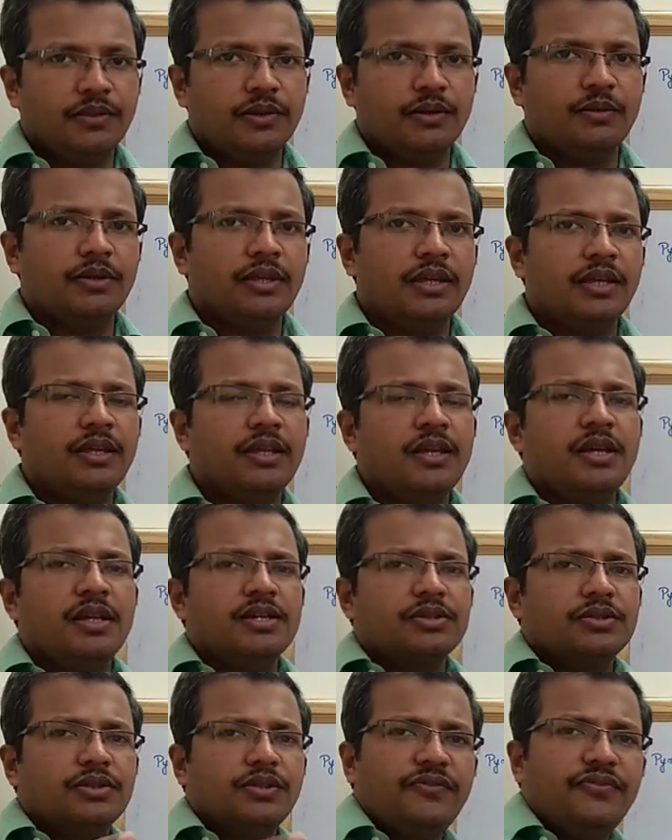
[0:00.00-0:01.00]
Okay,
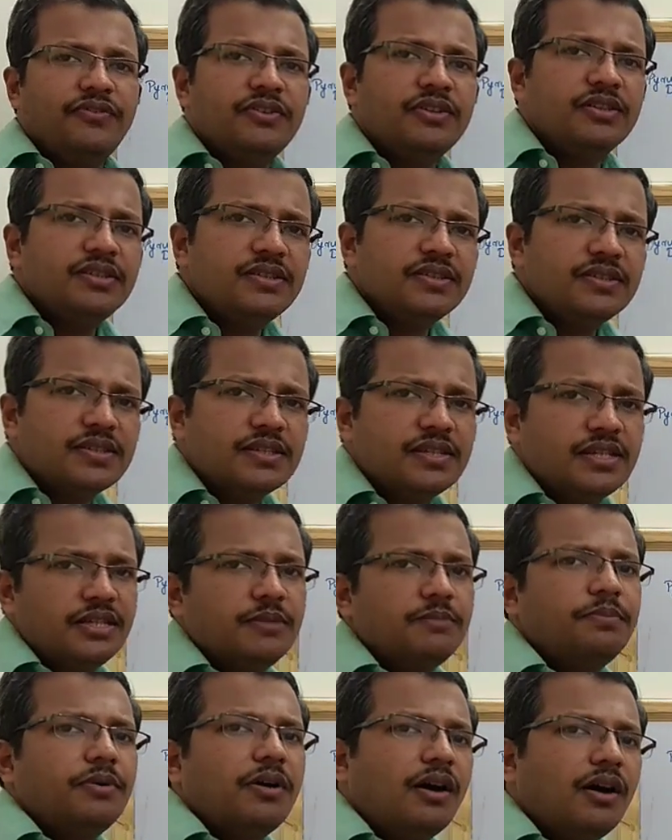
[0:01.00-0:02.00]
so the first
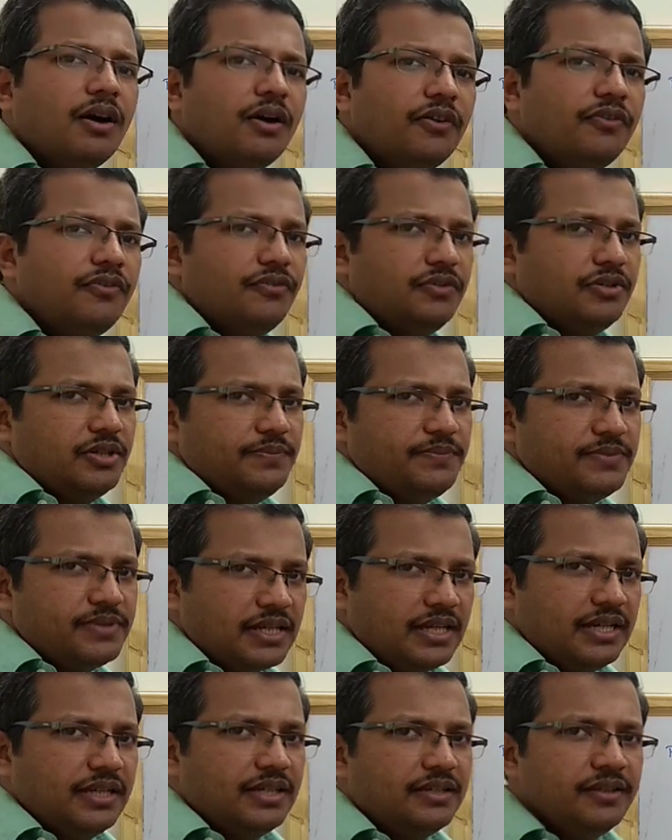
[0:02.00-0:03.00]
step of Krebs
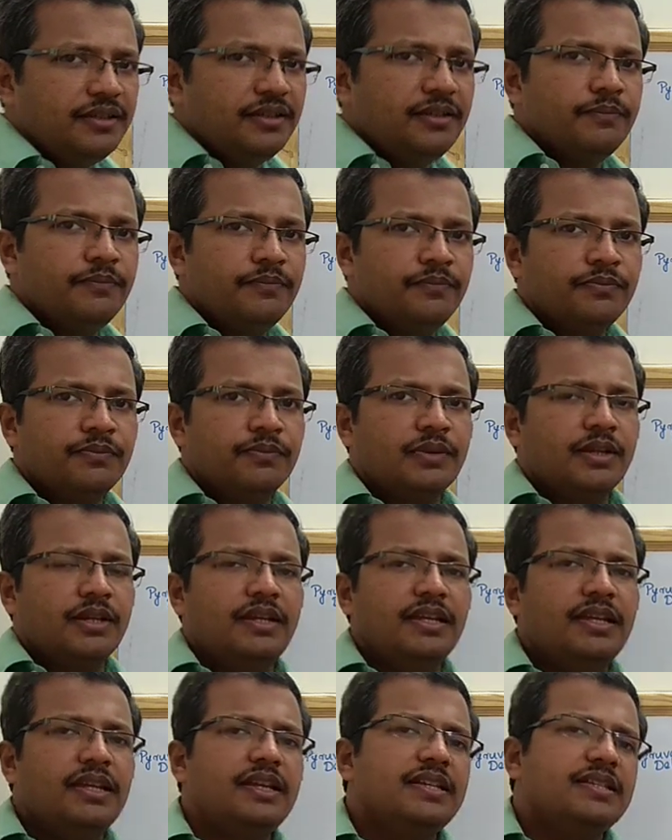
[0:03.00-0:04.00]
cycle
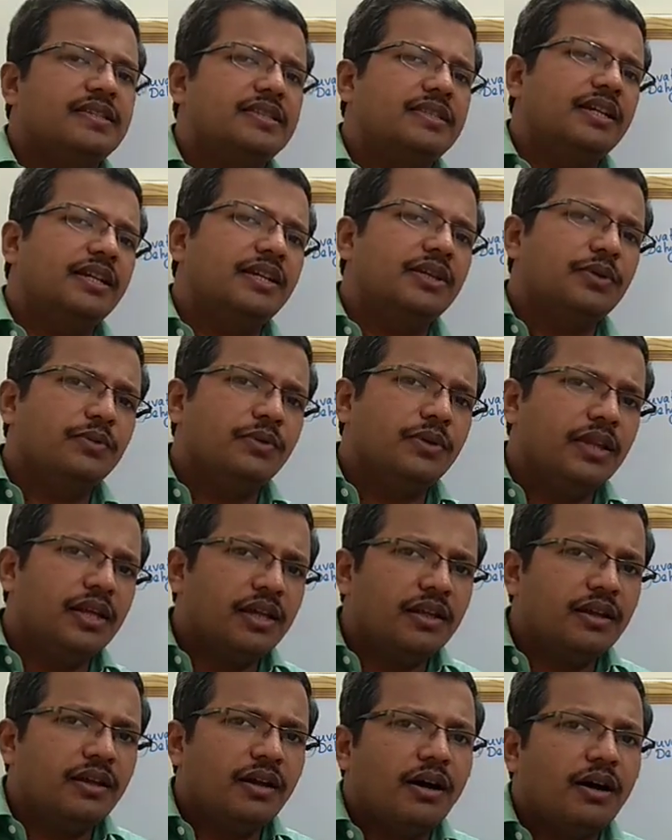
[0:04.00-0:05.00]
is the
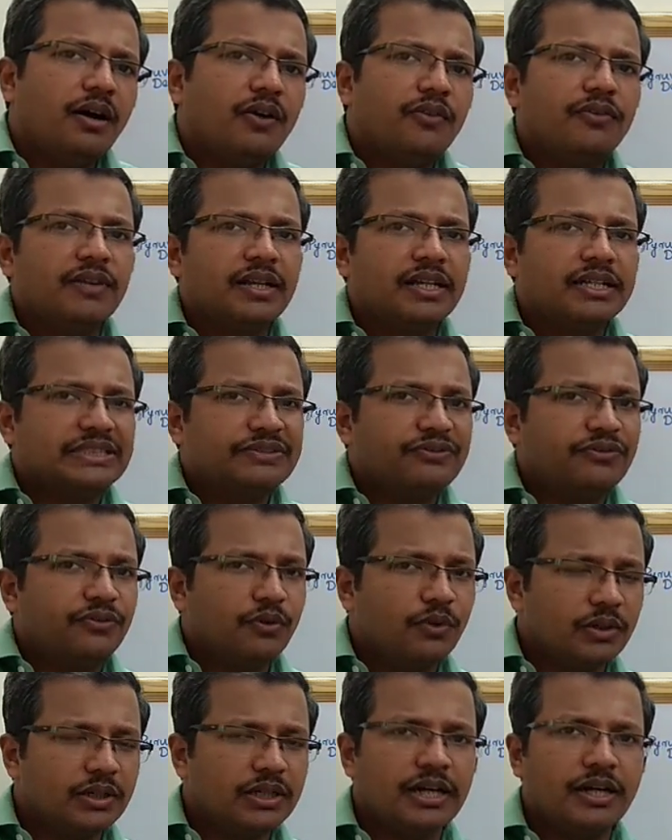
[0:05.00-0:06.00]
union of a
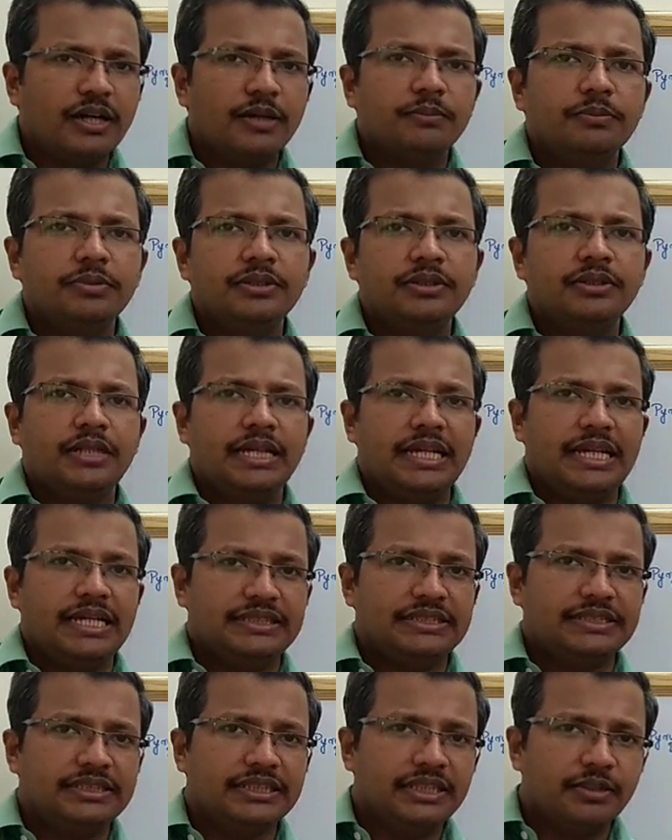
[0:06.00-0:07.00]
4-carbon
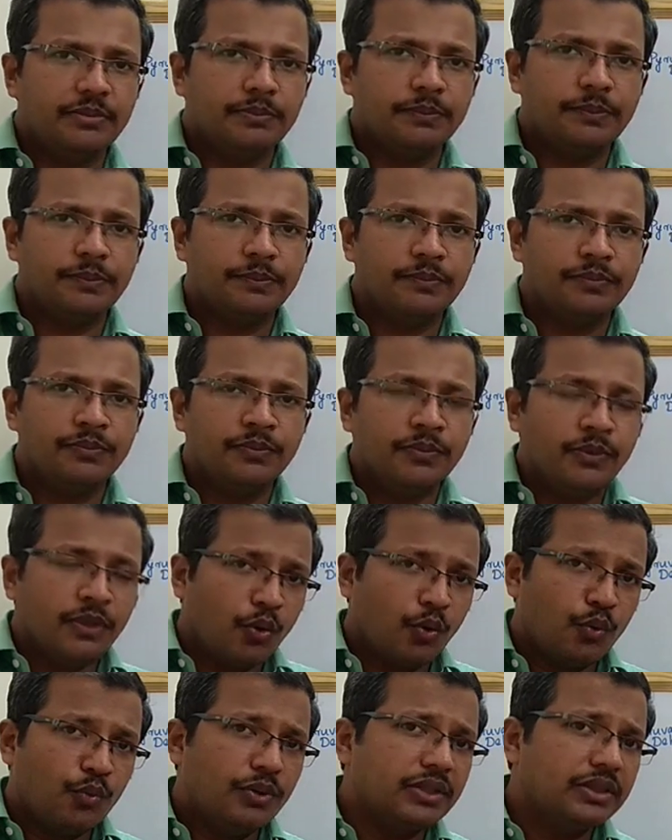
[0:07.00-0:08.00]
acid
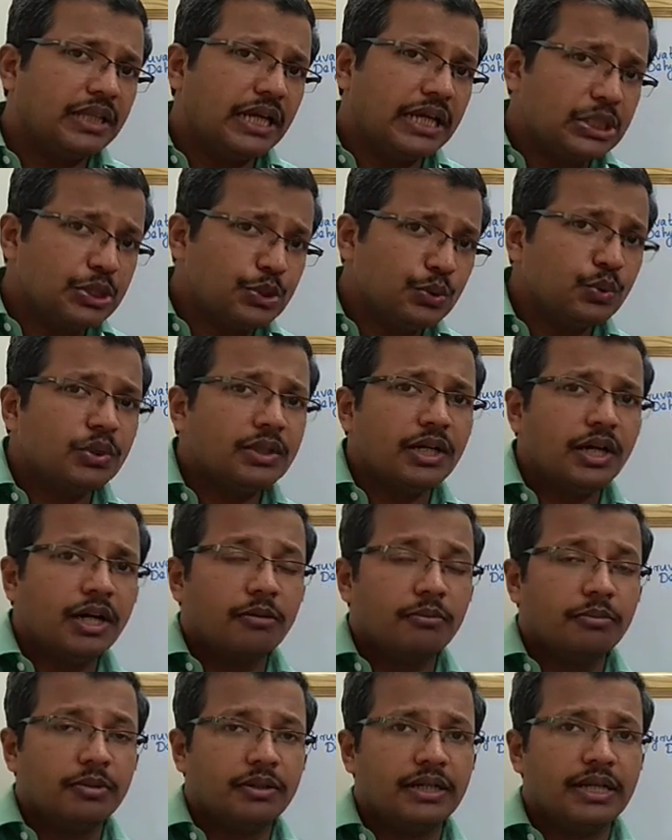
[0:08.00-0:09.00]
with a
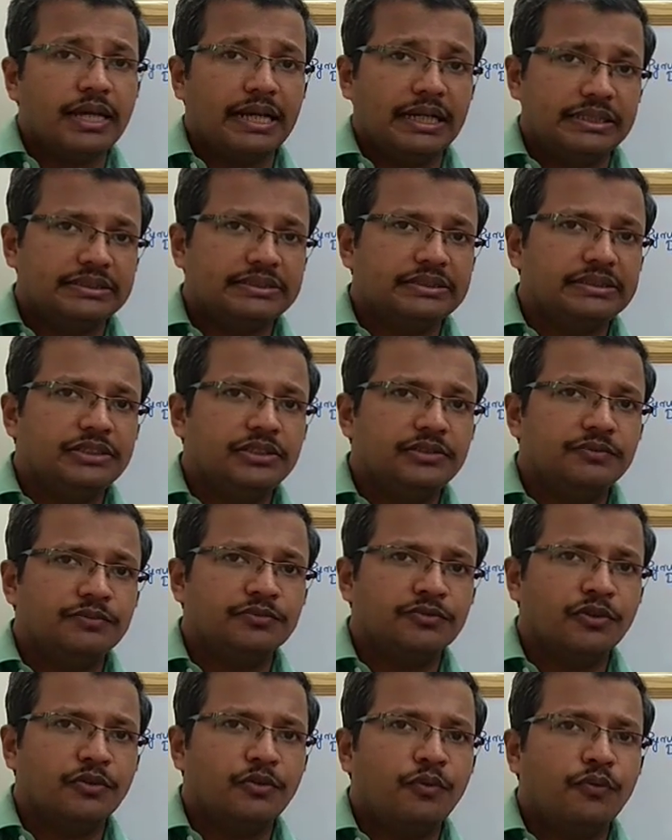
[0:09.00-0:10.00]
2-carbon acid
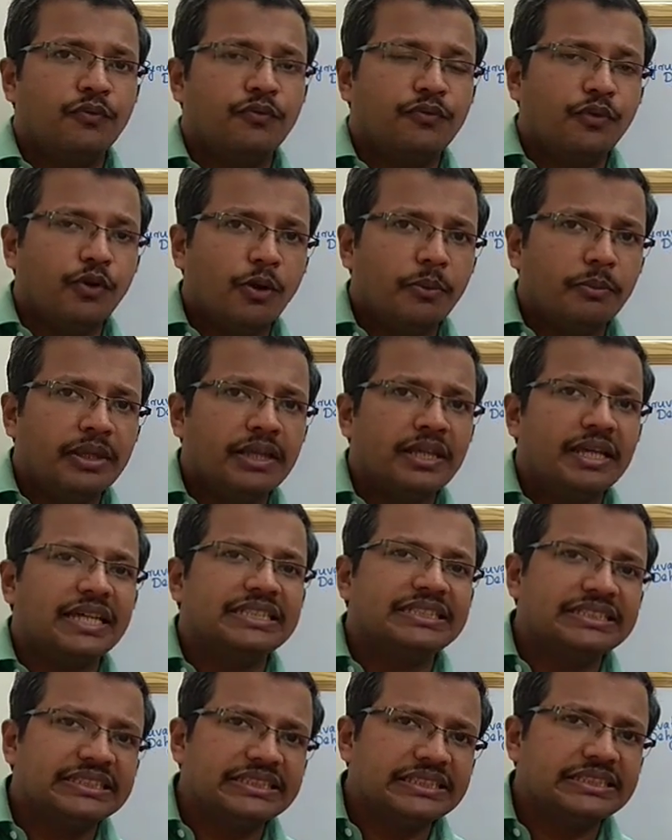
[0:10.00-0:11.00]
forming a
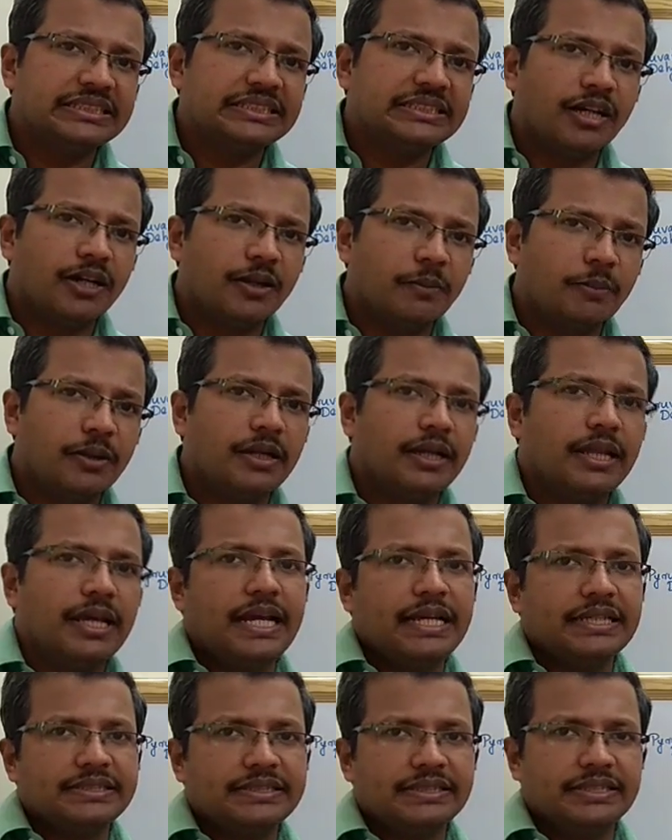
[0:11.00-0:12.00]
6-carbon
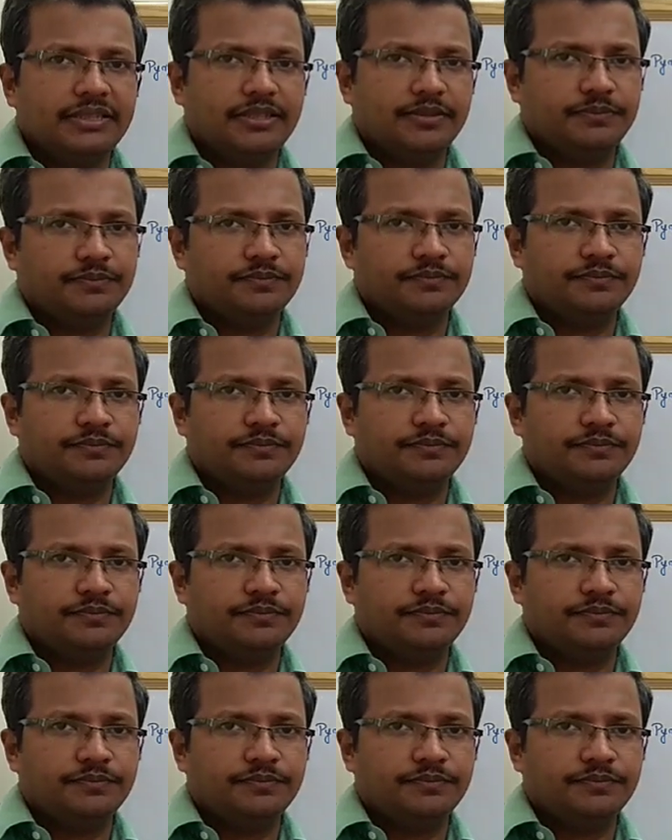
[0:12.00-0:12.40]
acid.